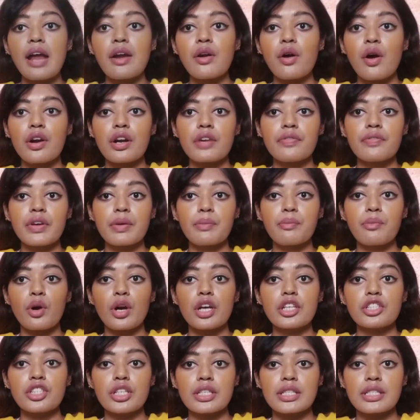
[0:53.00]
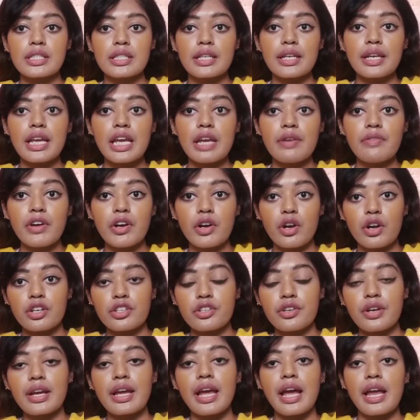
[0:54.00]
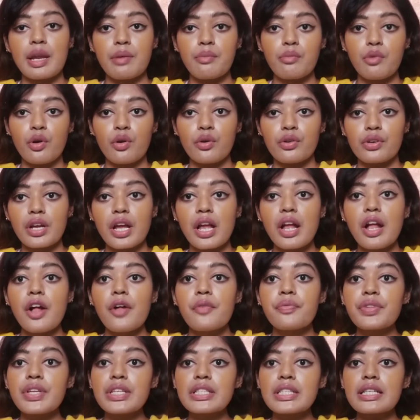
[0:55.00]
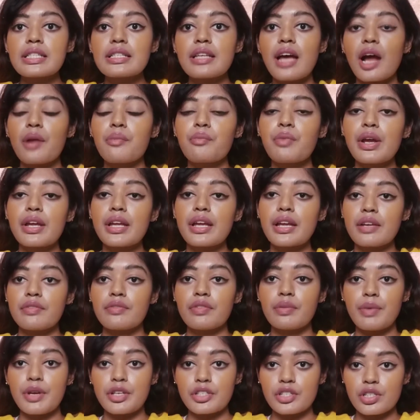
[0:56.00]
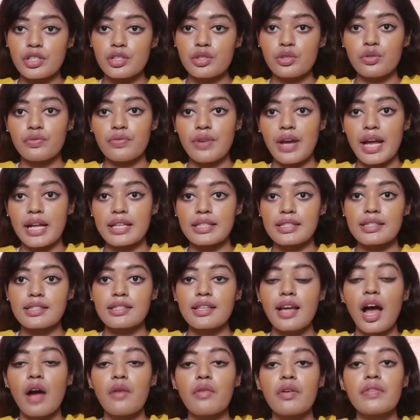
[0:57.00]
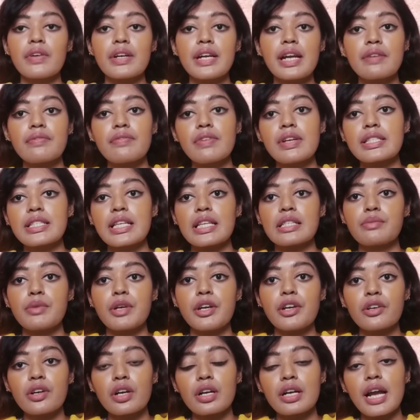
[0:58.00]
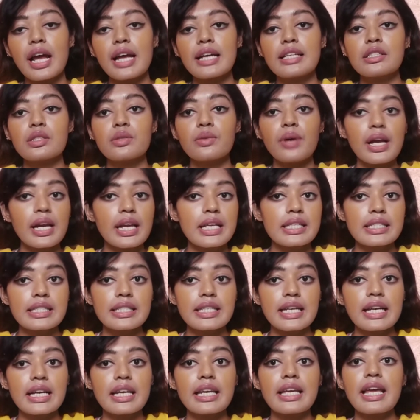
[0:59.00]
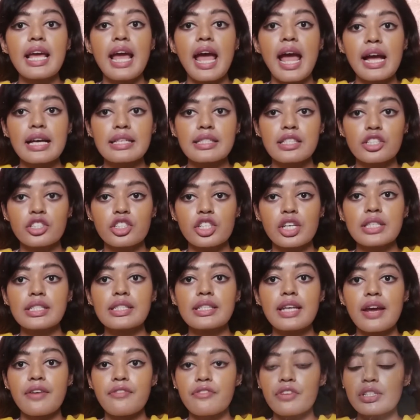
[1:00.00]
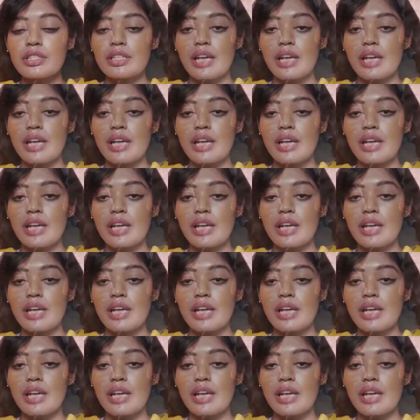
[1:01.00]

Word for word: and horrific boy Justin Evan Roderick anymore. This is heartbreaking information to fans. However, Netflix has been recognized to unhesitatingly act suggest every